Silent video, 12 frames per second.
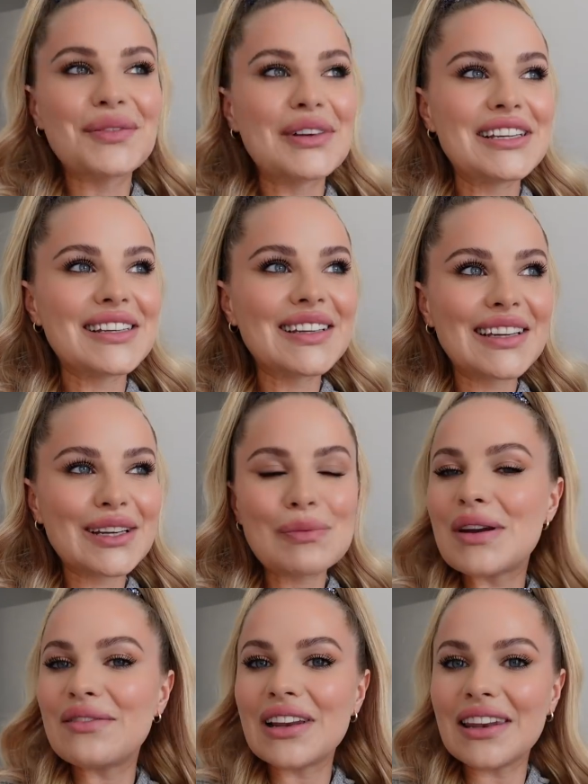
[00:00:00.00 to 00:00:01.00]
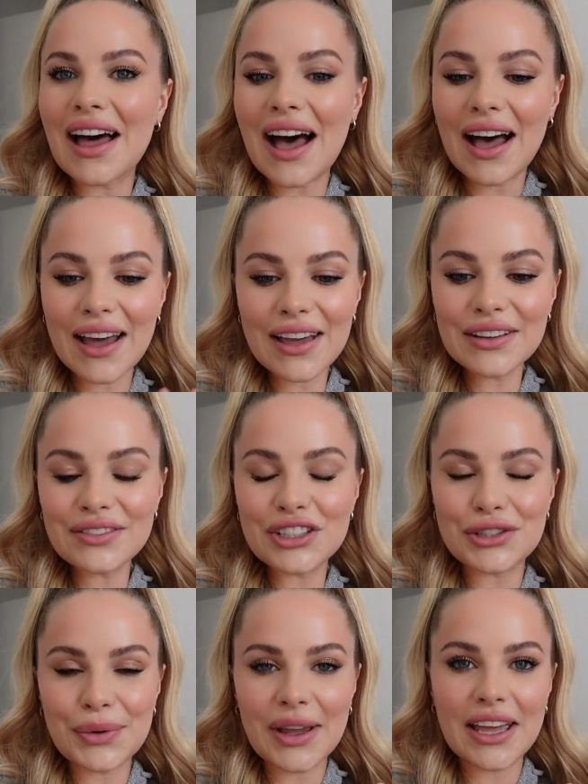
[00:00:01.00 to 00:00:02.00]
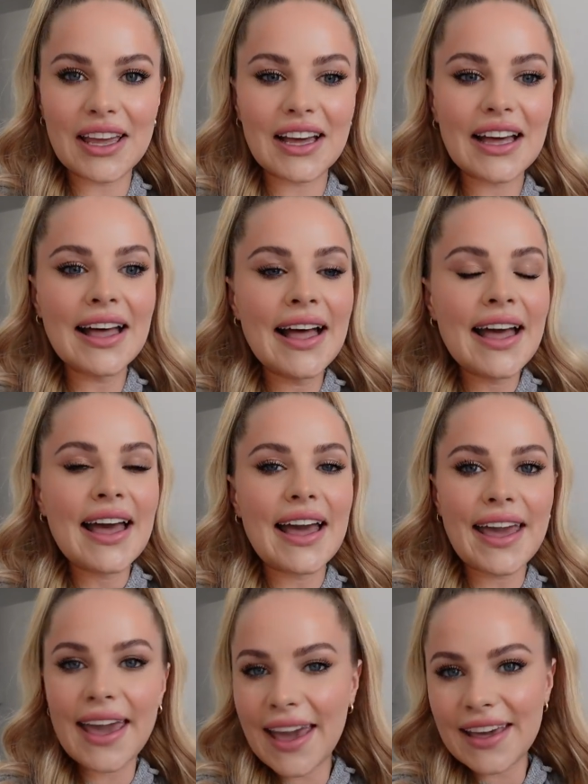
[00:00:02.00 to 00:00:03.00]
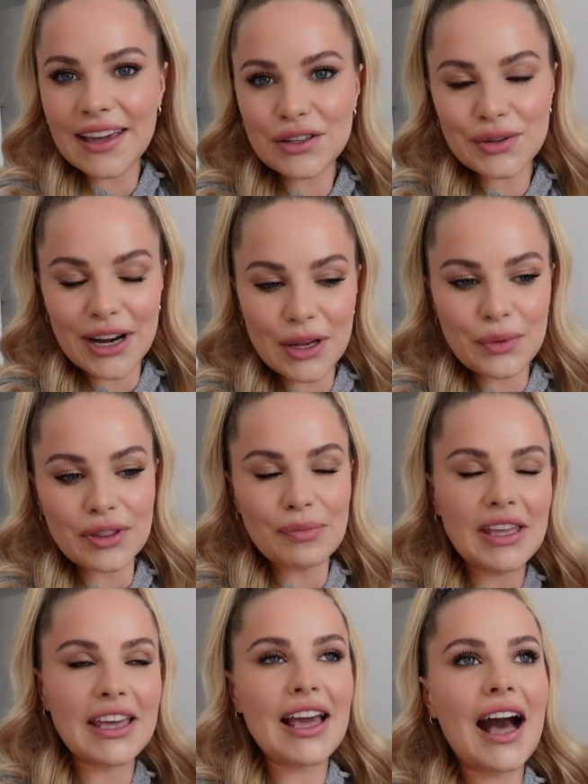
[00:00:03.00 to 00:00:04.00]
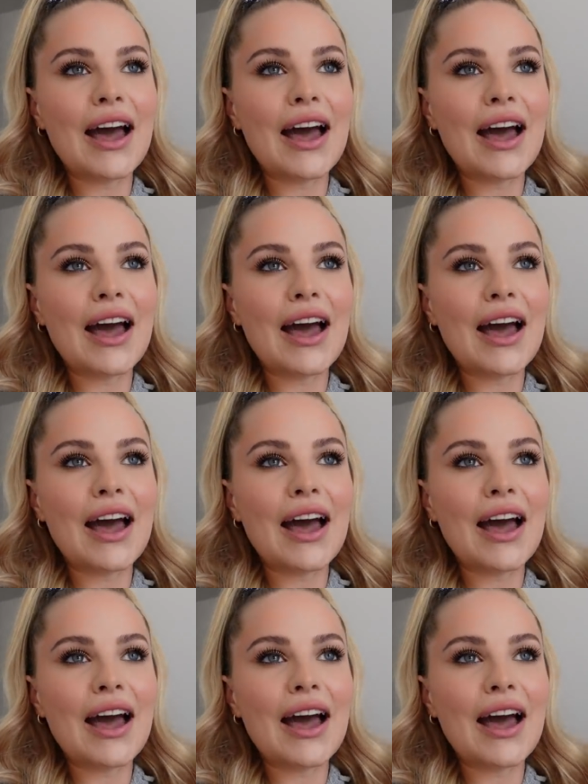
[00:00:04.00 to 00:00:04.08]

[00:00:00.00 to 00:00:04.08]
We did a little bit of a live doing a hair get ready with me.